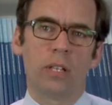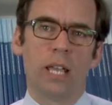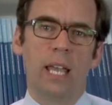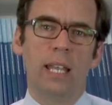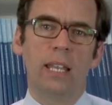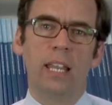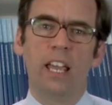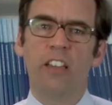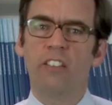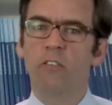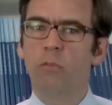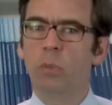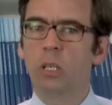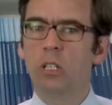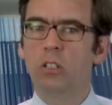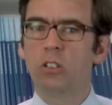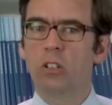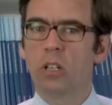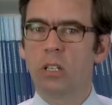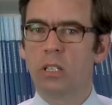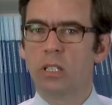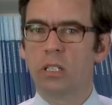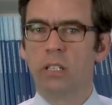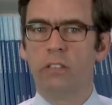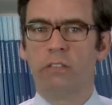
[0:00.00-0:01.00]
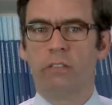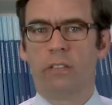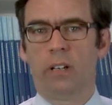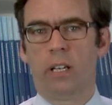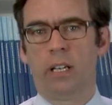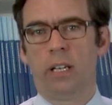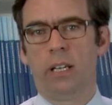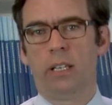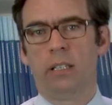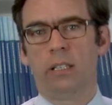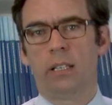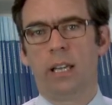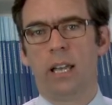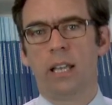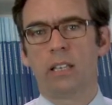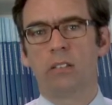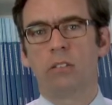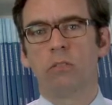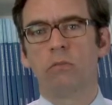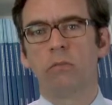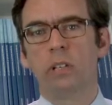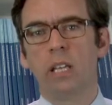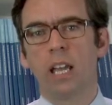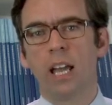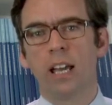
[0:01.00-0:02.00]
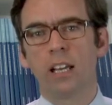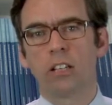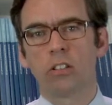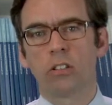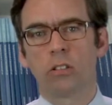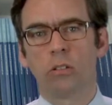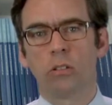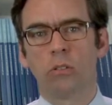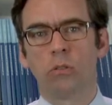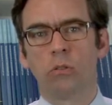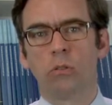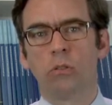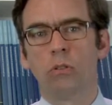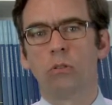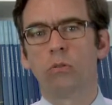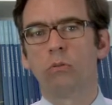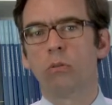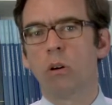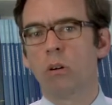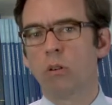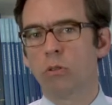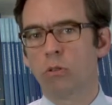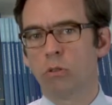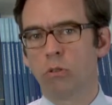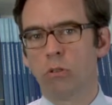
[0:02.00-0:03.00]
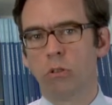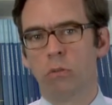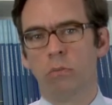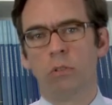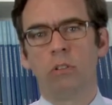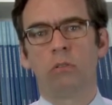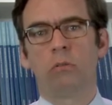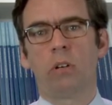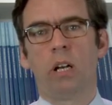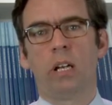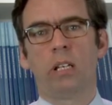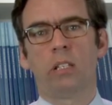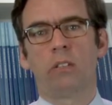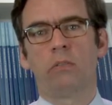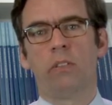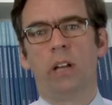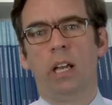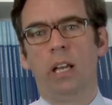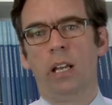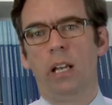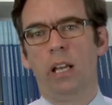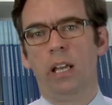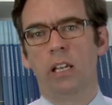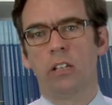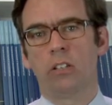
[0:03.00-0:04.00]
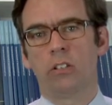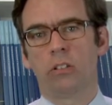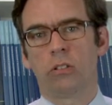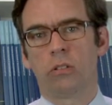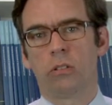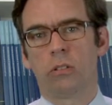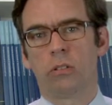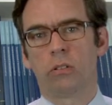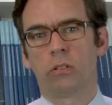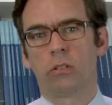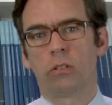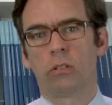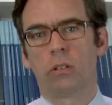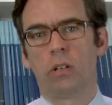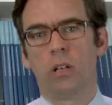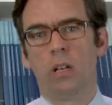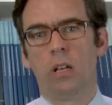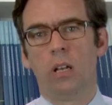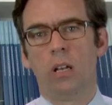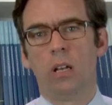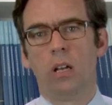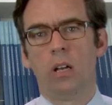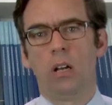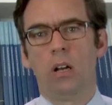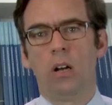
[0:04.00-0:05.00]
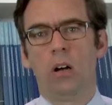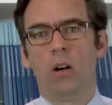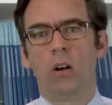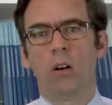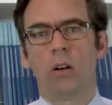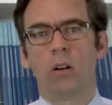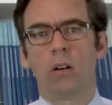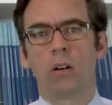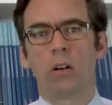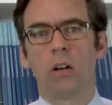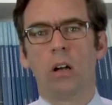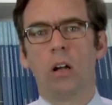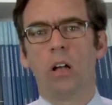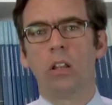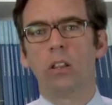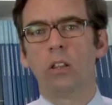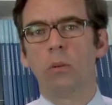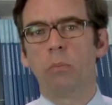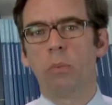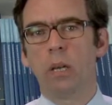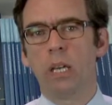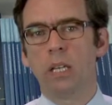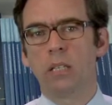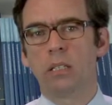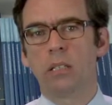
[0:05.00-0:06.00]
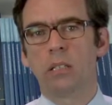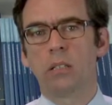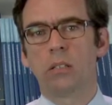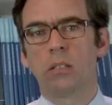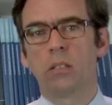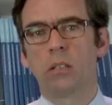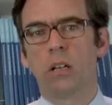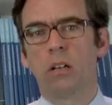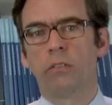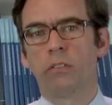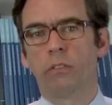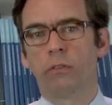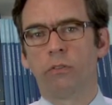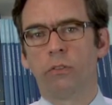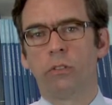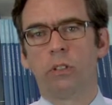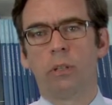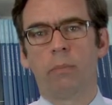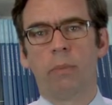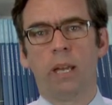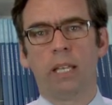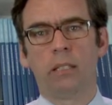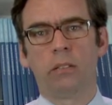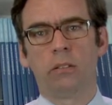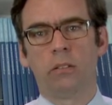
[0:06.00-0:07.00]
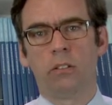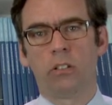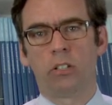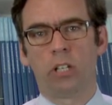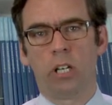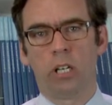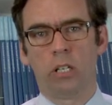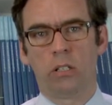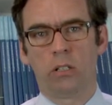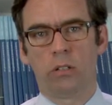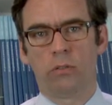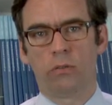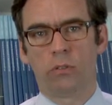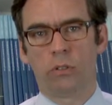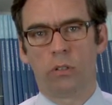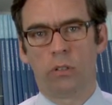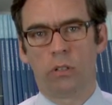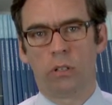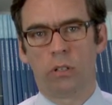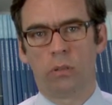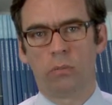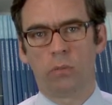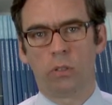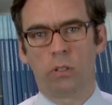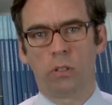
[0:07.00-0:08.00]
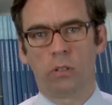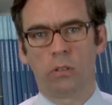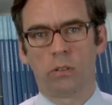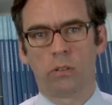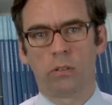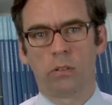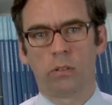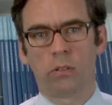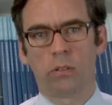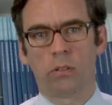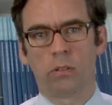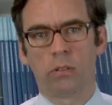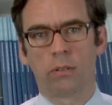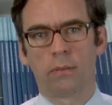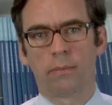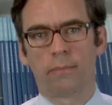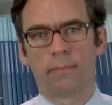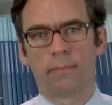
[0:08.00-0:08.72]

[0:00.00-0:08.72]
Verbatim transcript: and have been justified as a reaction to gross human rights violations or on the basis of a fundamental change of circumstances.